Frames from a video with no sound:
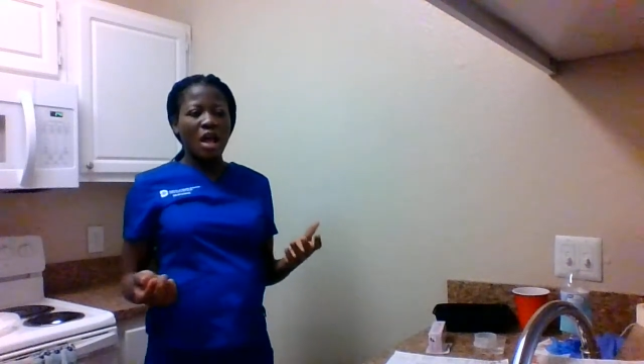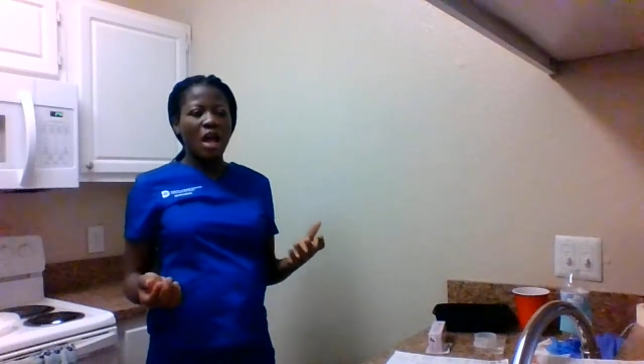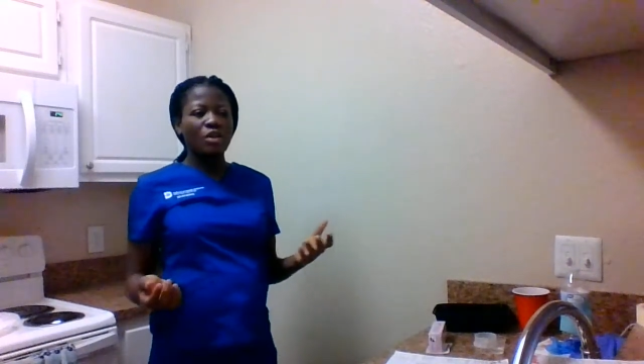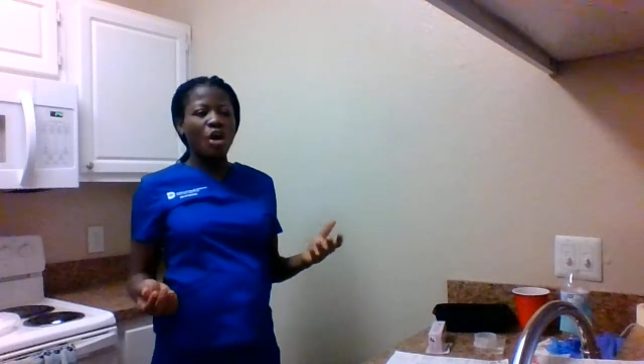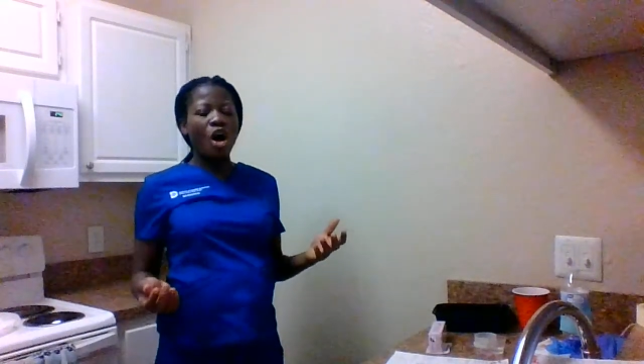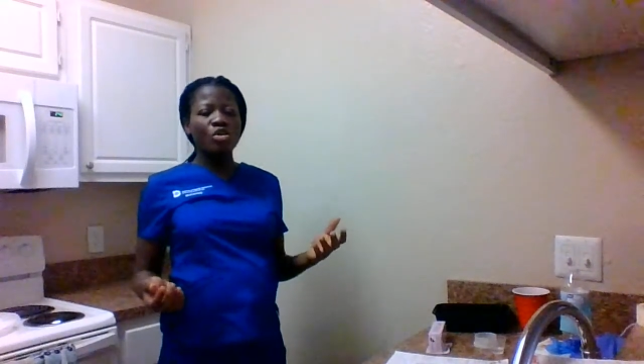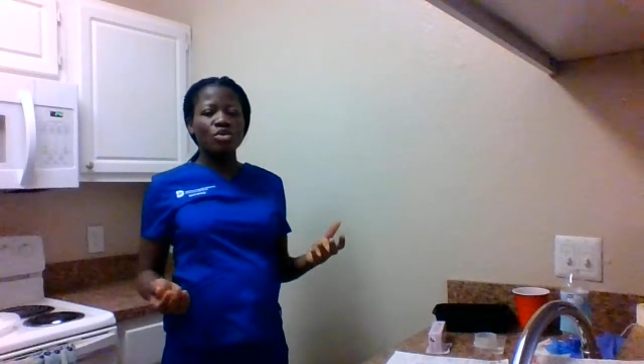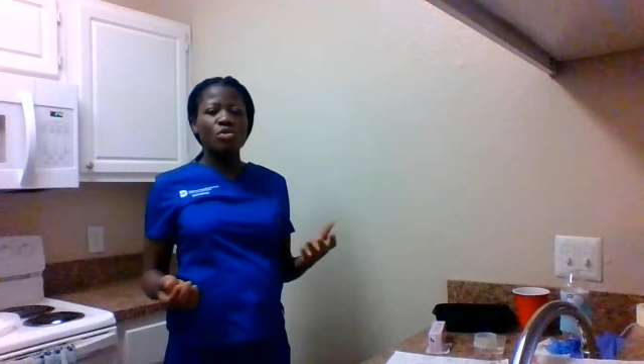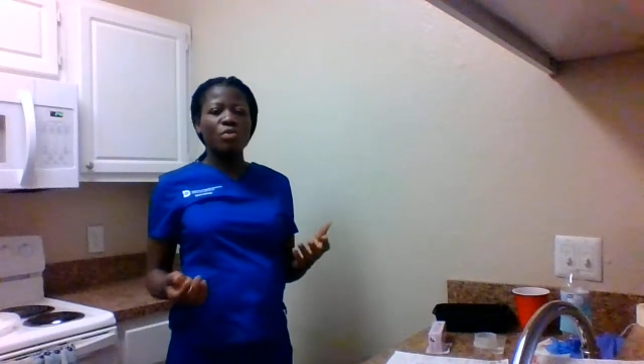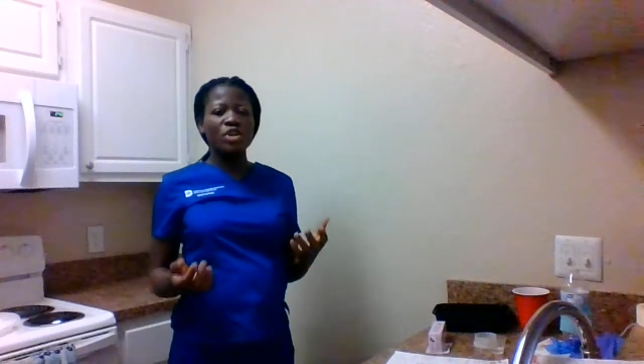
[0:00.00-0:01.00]
and
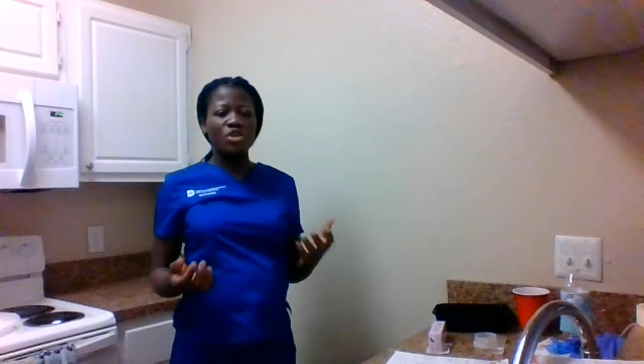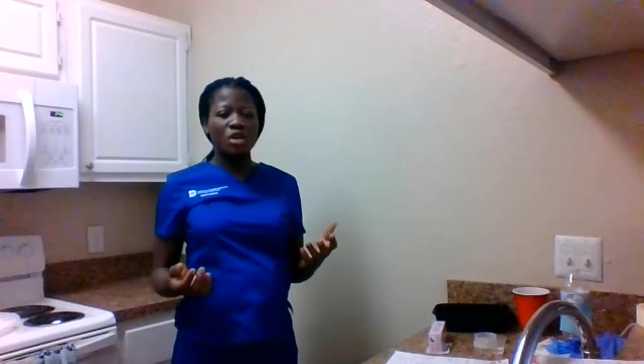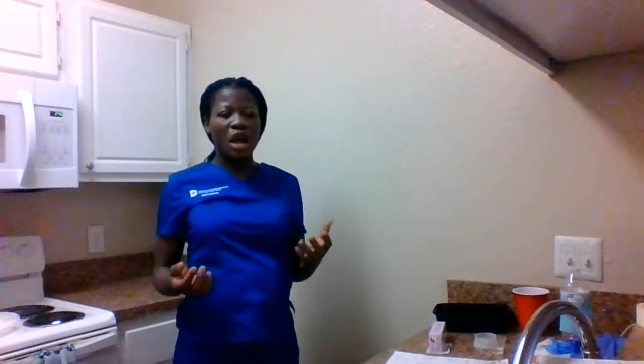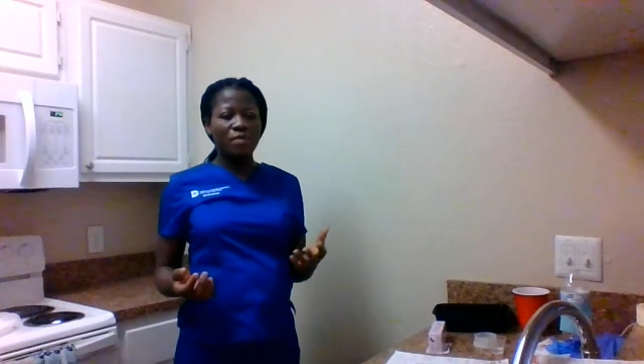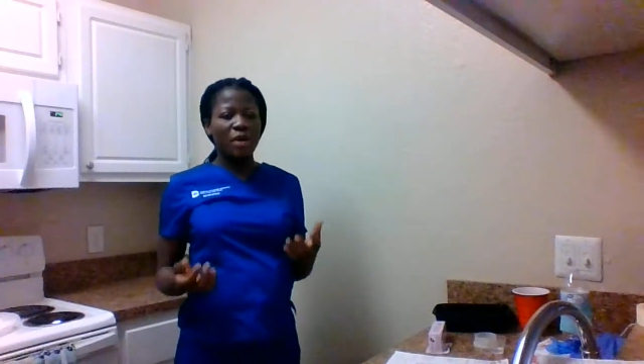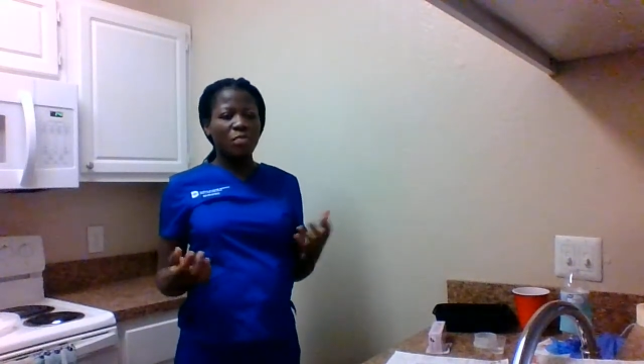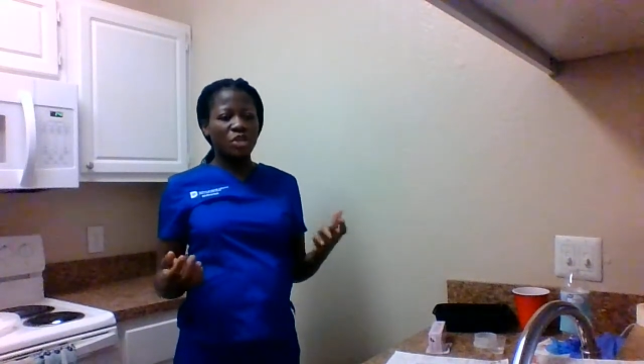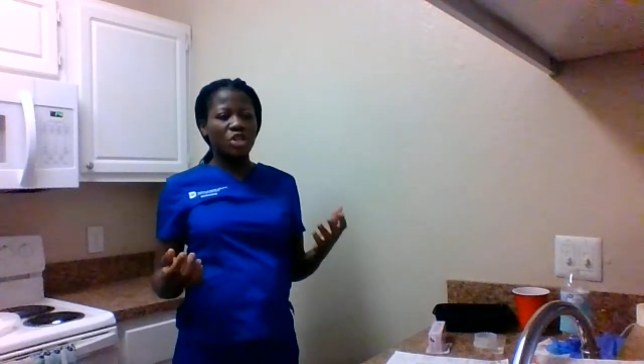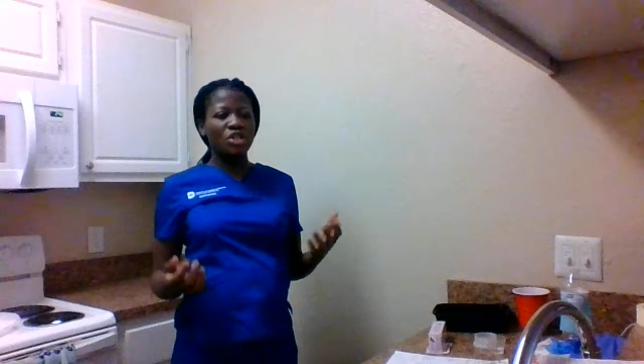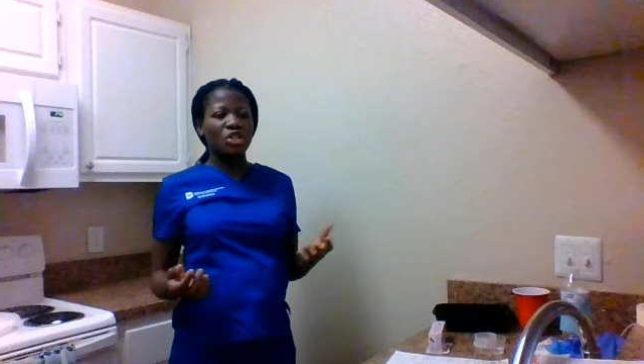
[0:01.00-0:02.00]
also make sure that my
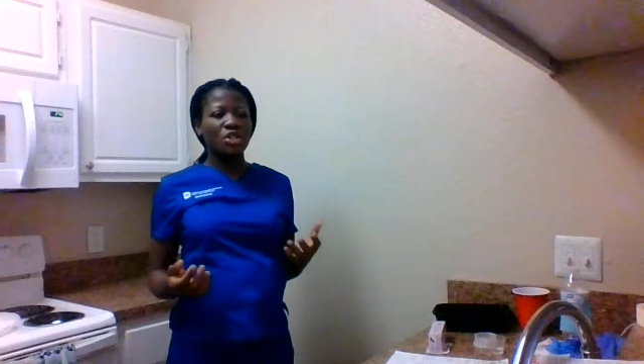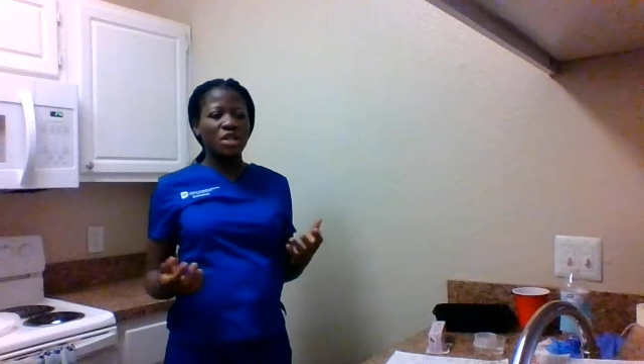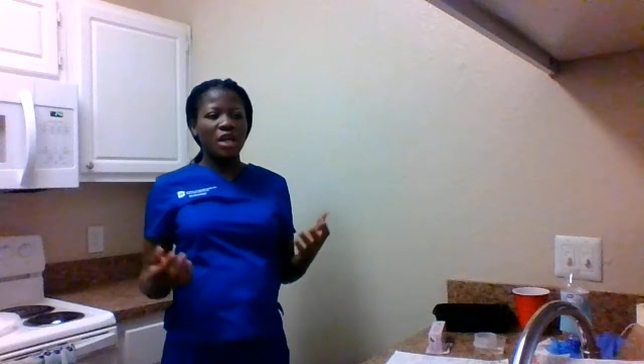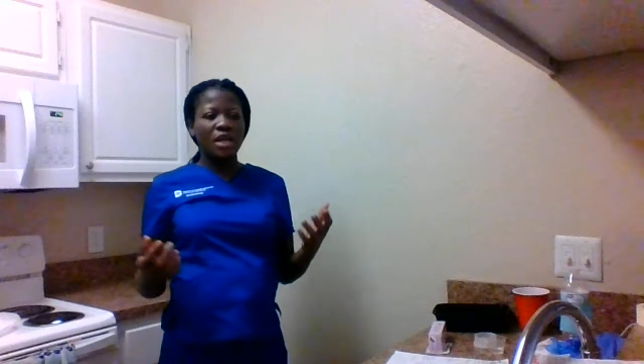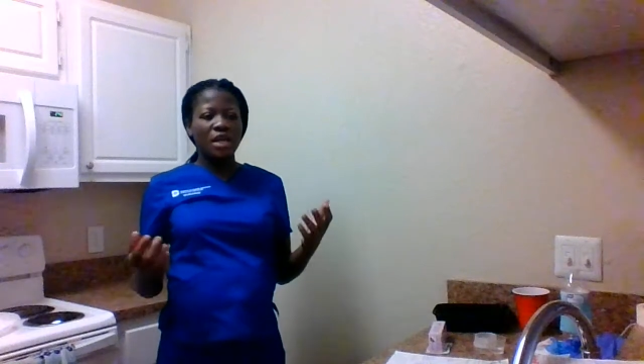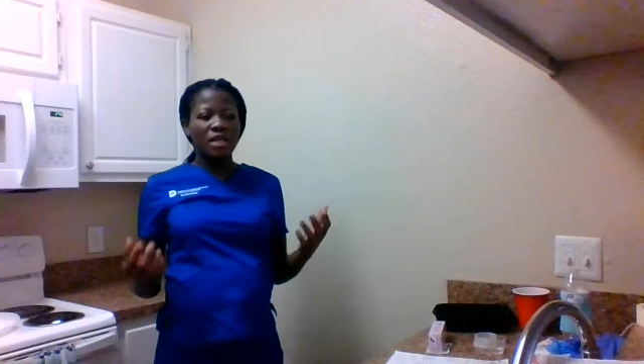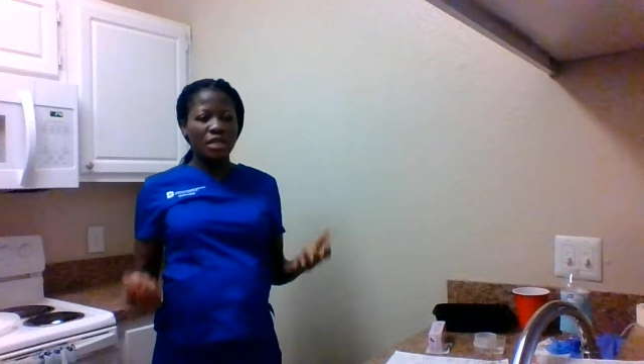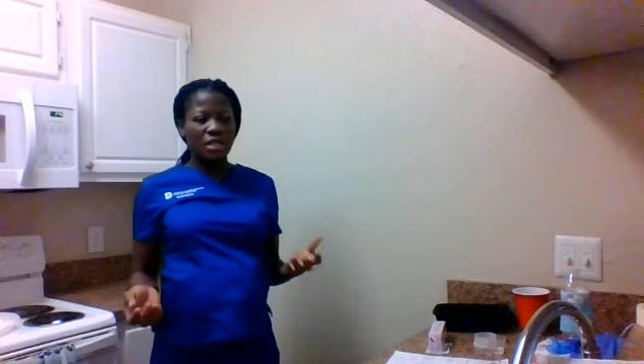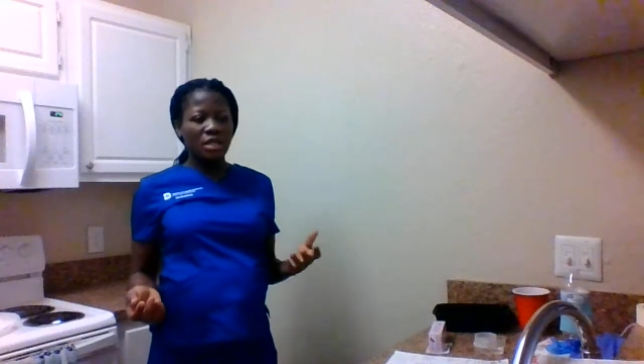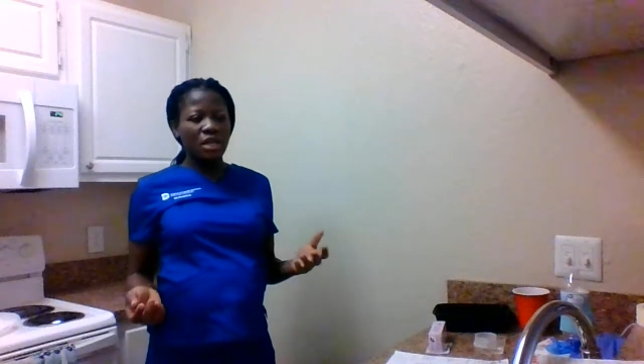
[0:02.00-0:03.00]
patient is
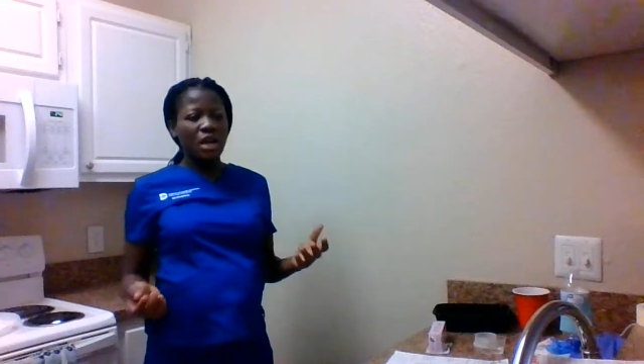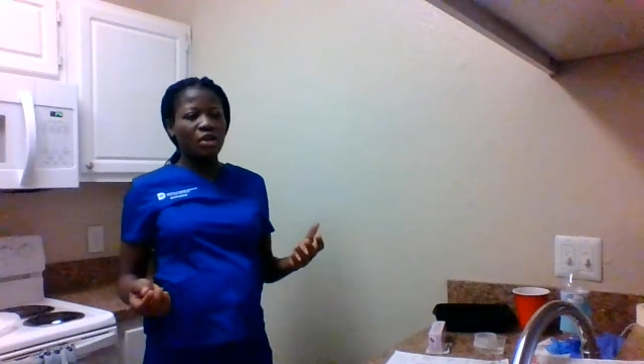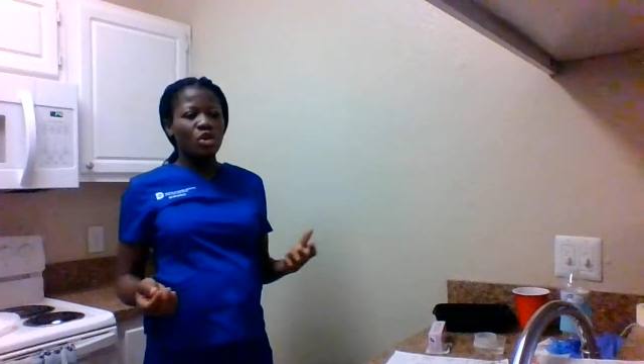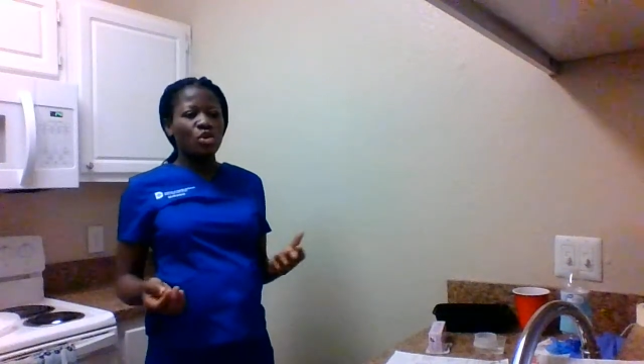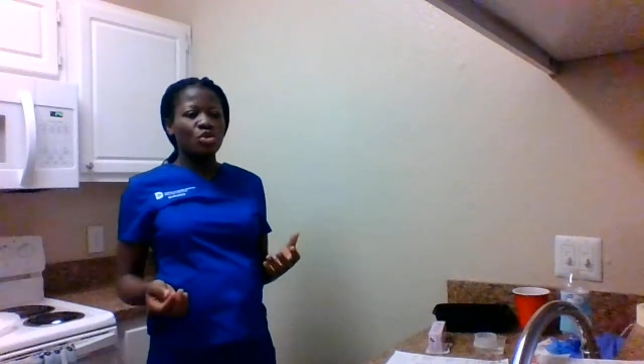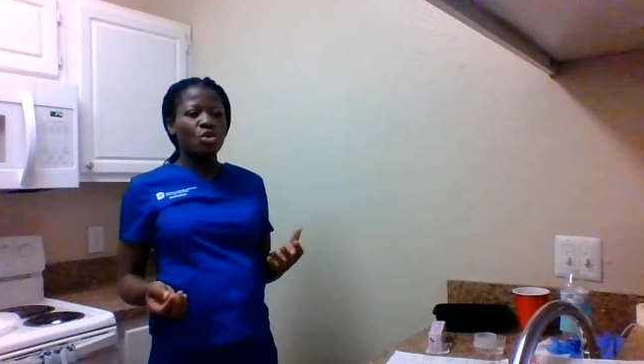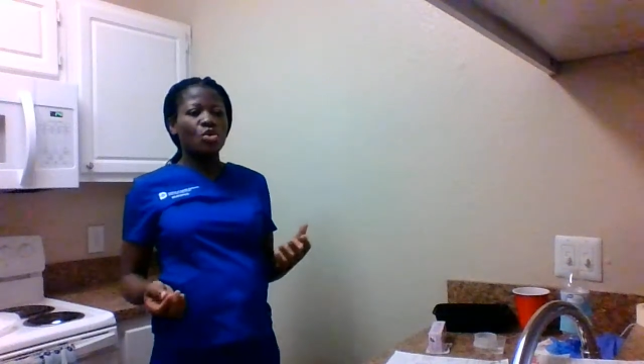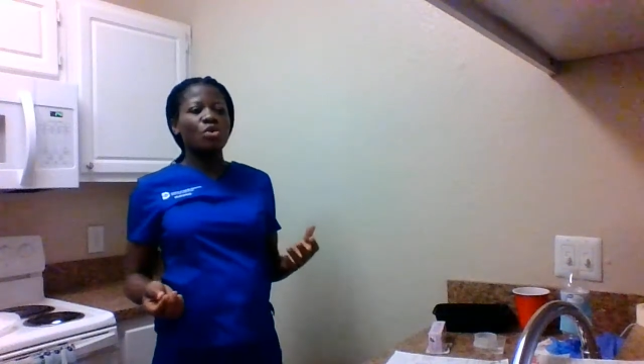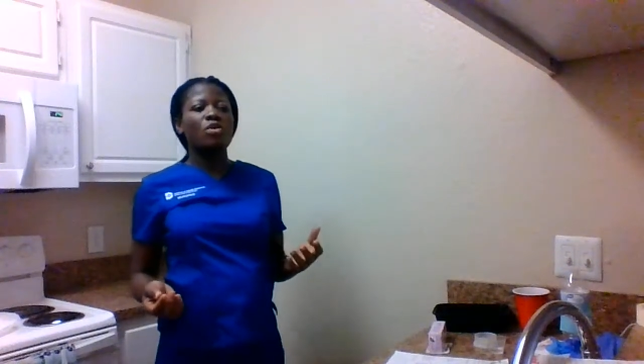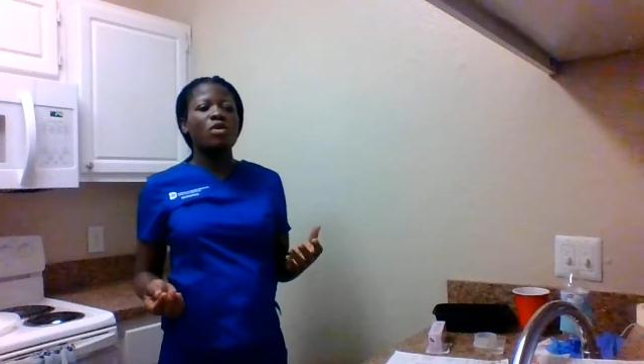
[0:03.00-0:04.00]
sitting down.
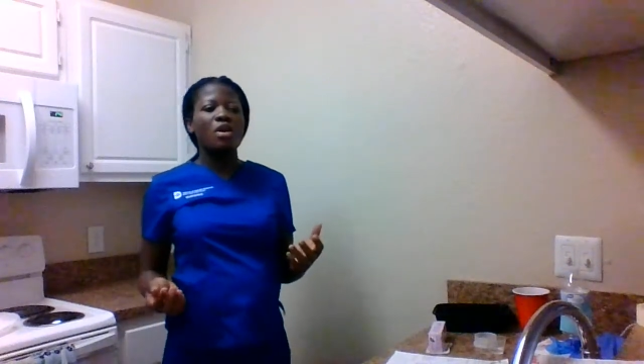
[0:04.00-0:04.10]
So